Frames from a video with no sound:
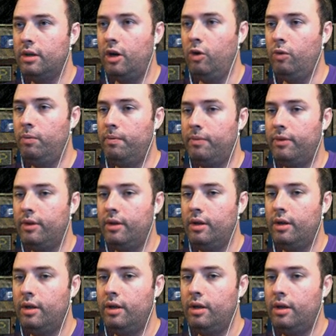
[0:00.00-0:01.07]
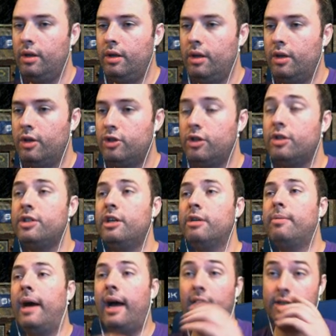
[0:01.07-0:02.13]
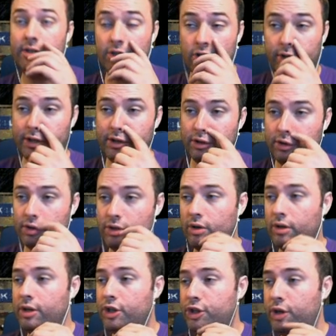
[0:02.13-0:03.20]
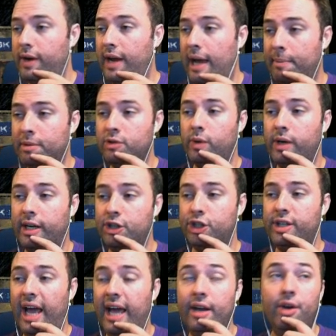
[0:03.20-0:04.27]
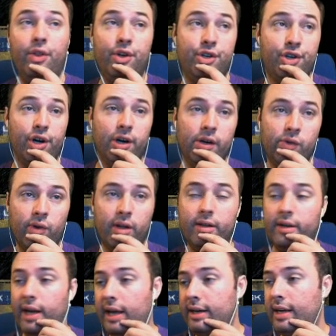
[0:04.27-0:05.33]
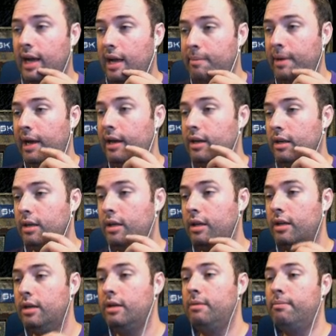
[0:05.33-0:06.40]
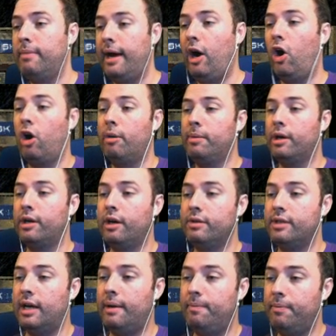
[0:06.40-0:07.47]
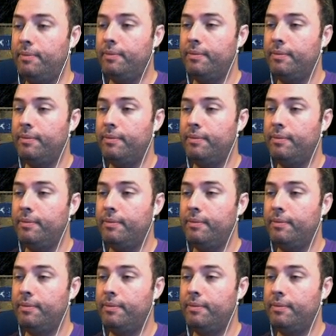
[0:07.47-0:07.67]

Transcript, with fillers: Oh. So there's nearby hostile creatures, so I'm going to show what happens when I just end the turn rather than end combat. My armor goes up.